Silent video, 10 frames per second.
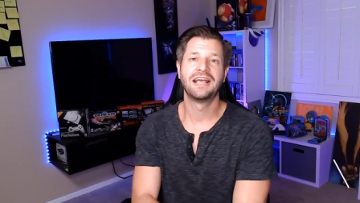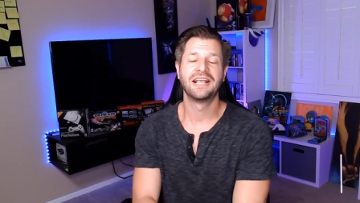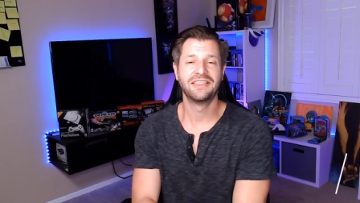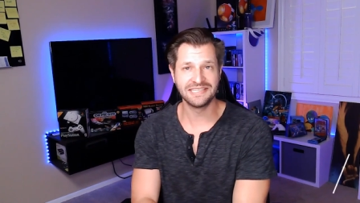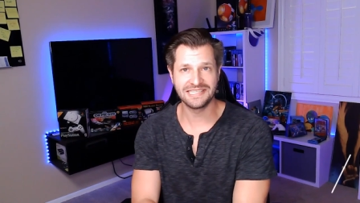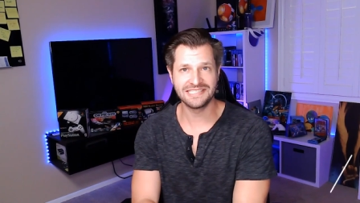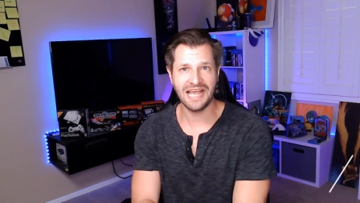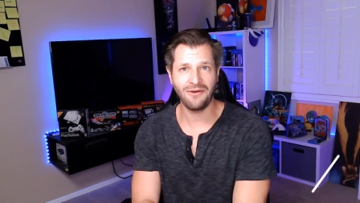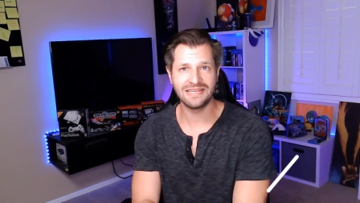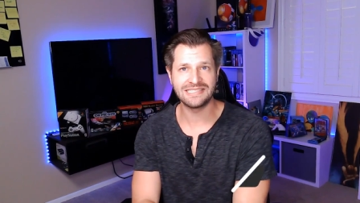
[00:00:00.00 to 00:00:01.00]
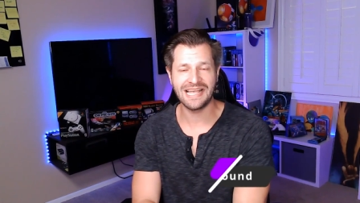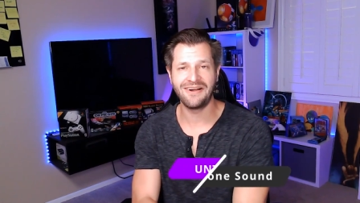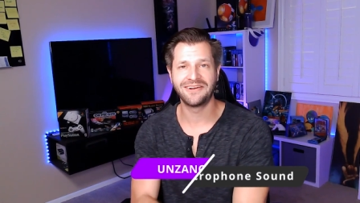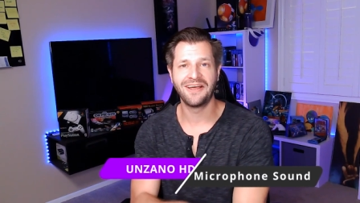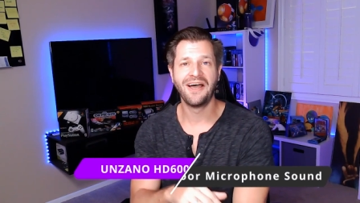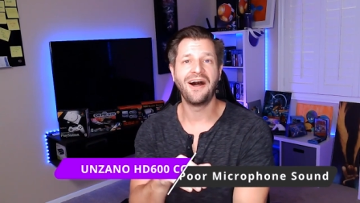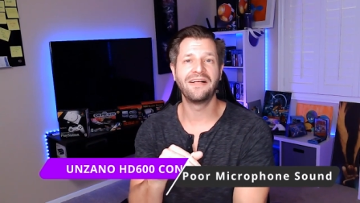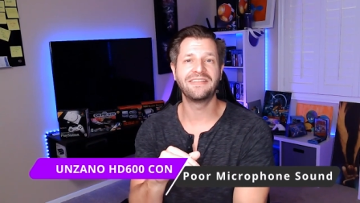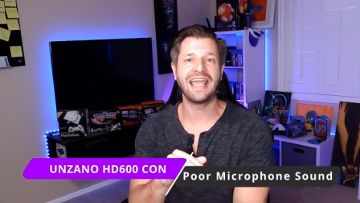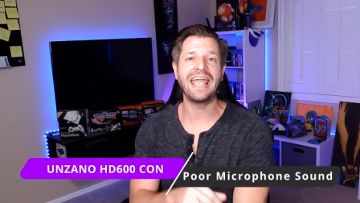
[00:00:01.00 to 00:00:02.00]
This is how I sound on
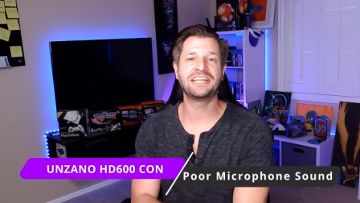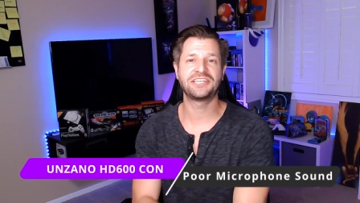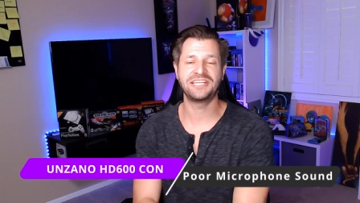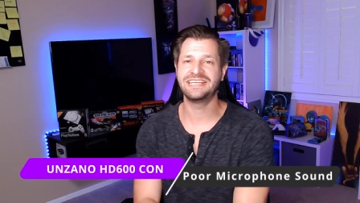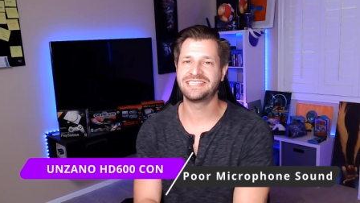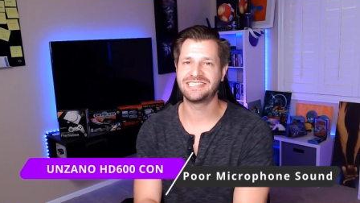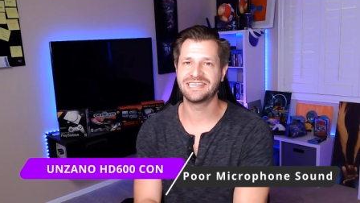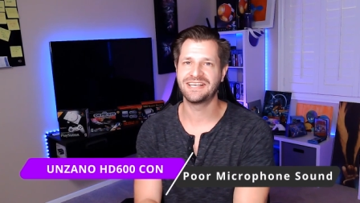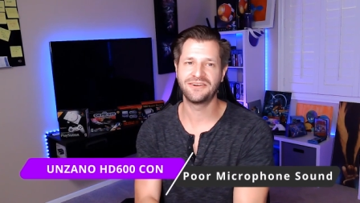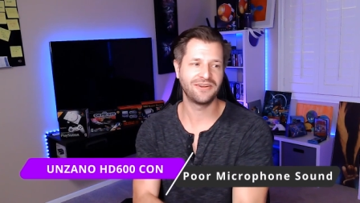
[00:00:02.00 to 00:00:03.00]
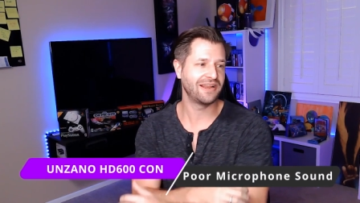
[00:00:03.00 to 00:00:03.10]
the HD600.